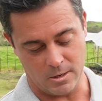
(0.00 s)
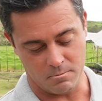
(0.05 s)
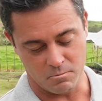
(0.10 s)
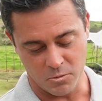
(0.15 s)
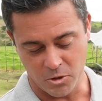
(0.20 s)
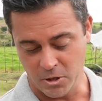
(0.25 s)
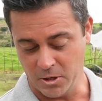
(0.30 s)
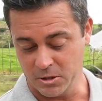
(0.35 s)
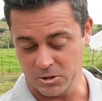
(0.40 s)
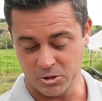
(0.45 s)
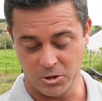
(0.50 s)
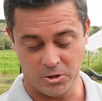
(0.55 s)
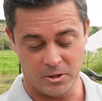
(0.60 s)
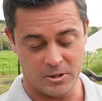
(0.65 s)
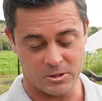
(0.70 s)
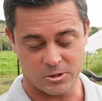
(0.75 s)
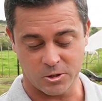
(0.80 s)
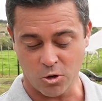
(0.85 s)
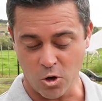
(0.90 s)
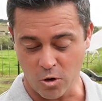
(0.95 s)

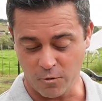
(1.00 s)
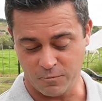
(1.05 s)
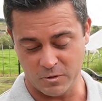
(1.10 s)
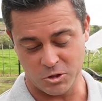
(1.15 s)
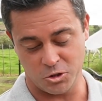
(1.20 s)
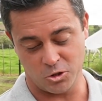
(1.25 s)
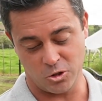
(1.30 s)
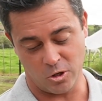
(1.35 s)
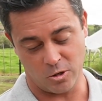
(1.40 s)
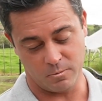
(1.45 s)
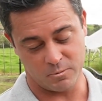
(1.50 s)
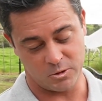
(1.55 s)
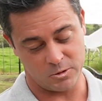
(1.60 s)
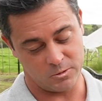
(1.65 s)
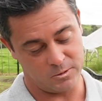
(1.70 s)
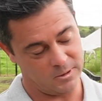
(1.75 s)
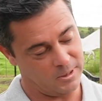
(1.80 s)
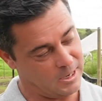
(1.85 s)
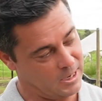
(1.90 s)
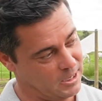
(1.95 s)
nurseries, coffee
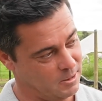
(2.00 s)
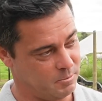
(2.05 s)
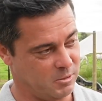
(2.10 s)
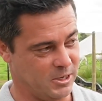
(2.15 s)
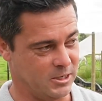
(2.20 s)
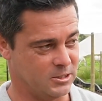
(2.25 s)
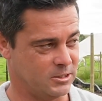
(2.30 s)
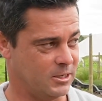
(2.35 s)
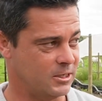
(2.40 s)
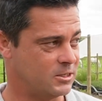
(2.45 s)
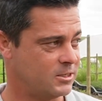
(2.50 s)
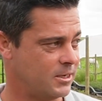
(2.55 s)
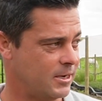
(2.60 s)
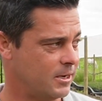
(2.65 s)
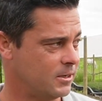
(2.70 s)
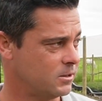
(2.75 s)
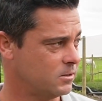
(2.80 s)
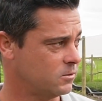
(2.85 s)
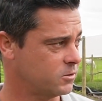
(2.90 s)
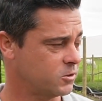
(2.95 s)
shops, any place that
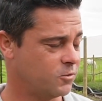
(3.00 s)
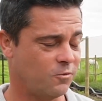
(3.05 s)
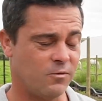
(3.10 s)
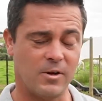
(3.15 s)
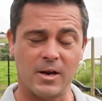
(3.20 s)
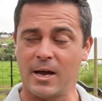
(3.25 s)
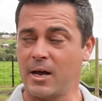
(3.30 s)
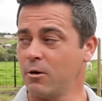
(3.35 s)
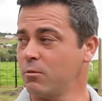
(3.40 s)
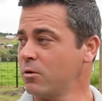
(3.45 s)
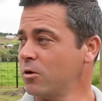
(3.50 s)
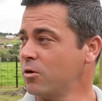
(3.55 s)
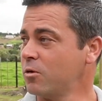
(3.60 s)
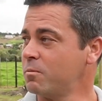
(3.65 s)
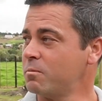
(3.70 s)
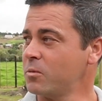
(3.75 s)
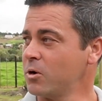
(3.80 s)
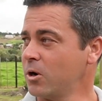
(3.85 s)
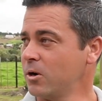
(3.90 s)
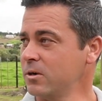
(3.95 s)
sells flower or
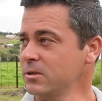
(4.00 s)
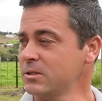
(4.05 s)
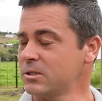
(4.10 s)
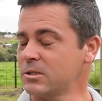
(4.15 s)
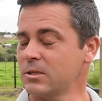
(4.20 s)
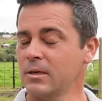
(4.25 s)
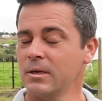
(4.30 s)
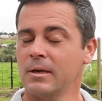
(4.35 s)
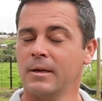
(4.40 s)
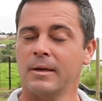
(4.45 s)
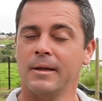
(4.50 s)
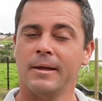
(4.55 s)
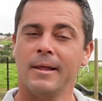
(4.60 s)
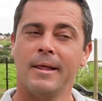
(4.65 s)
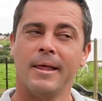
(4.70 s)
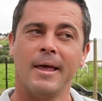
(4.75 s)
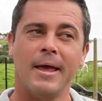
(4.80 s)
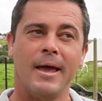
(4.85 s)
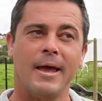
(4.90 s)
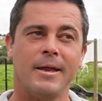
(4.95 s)
plants.
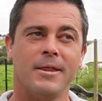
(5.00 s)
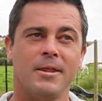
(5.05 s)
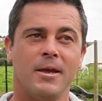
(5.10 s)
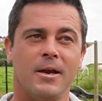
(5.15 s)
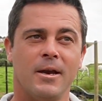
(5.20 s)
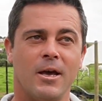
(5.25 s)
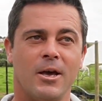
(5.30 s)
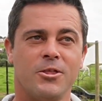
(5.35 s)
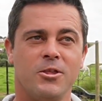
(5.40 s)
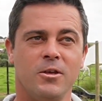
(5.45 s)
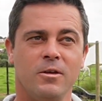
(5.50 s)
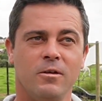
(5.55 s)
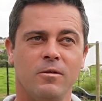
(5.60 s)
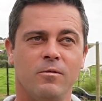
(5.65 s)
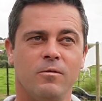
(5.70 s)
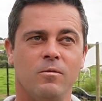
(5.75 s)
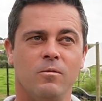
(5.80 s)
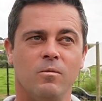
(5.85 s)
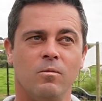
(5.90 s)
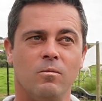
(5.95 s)
And then I think
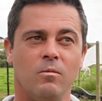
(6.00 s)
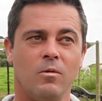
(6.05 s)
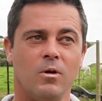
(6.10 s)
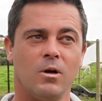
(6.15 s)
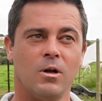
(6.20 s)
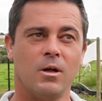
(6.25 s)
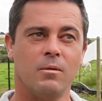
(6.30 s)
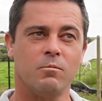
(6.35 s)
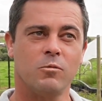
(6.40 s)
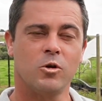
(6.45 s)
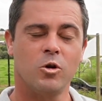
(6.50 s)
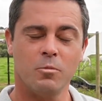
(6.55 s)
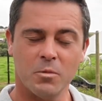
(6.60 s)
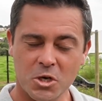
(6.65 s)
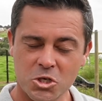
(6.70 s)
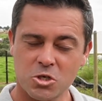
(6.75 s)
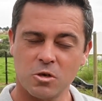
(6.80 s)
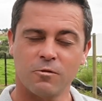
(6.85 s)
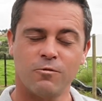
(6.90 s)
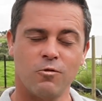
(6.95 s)

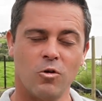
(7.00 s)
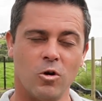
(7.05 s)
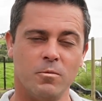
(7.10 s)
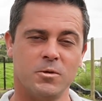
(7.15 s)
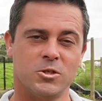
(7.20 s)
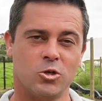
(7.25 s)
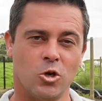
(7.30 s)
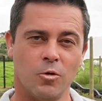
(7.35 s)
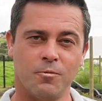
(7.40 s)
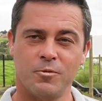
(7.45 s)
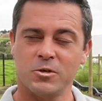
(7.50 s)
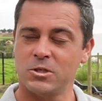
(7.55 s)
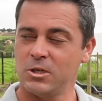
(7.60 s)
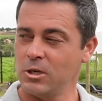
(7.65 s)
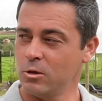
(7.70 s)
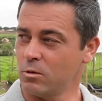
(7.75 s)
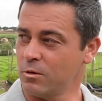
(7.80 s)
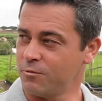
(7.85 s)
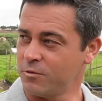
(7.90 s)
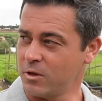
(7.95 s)
commercial farmers,
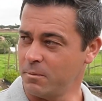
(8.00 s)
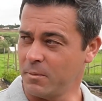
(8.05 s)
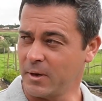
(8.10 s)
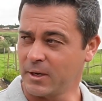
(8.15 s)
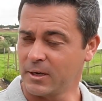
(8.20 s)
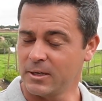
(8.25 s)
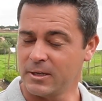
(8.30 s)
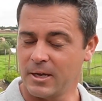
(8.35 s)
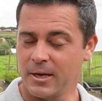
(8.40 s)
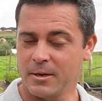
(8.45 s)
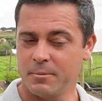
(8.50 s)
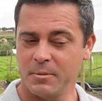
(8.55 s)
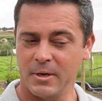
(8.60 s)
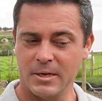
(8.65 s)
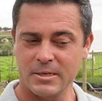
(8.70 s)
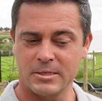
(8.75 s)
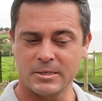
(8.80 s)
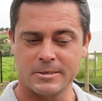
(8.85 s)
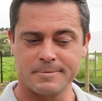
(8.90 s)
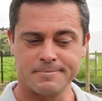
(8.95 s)
obviously with the
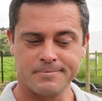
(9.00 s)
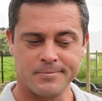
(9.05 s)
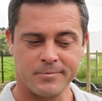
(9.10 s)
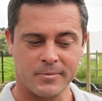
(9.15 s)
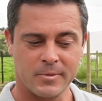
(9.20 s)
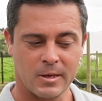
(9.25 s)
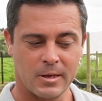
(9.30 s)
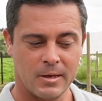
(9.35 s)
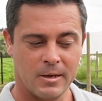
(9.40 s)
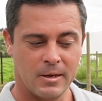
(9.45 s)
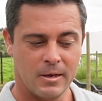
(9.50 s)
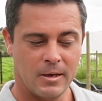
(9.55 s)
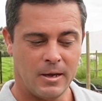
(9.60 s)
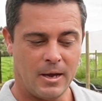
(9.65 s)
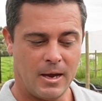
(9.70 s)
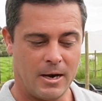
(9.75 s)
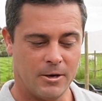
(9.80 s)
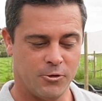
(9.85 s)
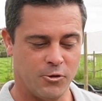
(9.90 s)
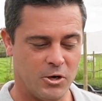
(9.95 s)
macadamias,
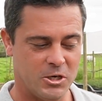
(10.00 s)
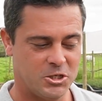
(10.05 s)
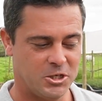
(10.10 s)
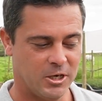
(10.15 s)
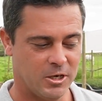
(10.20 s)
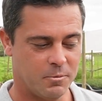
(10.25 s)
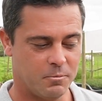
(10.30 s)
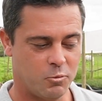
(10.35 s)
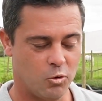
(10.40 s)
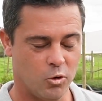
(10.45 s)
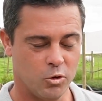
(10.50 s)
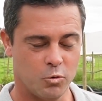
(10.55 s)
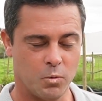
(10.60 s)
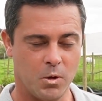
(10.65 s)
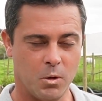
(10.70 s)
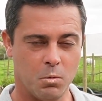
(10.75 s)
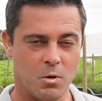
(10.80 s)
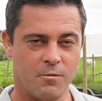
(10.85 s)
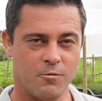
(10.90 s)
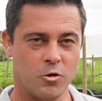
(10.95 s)
and reaching a point
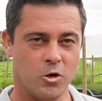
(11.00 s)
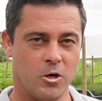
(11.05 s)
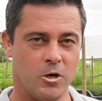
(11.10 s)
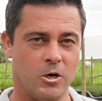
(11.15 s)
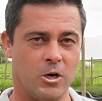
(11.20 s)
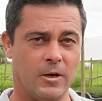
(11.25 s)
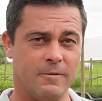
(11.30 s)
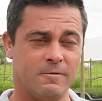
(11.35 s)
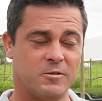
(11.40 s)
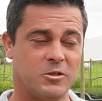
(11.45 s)
where we've got enough